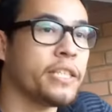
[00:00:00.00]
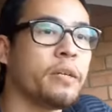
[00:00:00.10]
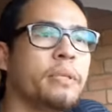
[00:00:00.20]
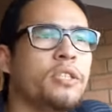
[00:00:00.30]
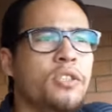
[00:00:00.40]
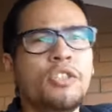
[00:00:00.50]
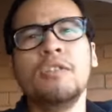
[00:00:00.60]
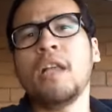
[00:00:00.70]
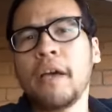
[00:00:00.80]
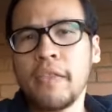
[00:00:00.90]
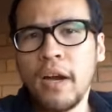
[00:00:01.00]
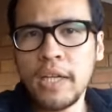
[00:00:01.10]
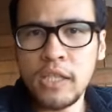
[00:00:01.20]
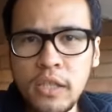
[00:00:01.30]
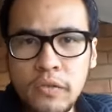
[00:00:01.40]
and tell me, do you like the
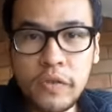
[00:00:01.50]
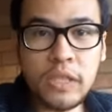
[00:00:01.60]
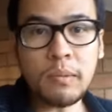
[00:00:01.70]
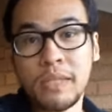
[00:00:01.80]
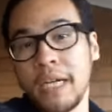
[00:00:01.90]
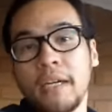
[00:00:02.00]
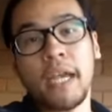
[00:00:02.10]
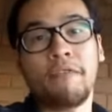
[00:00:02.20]
idea of the Double Down?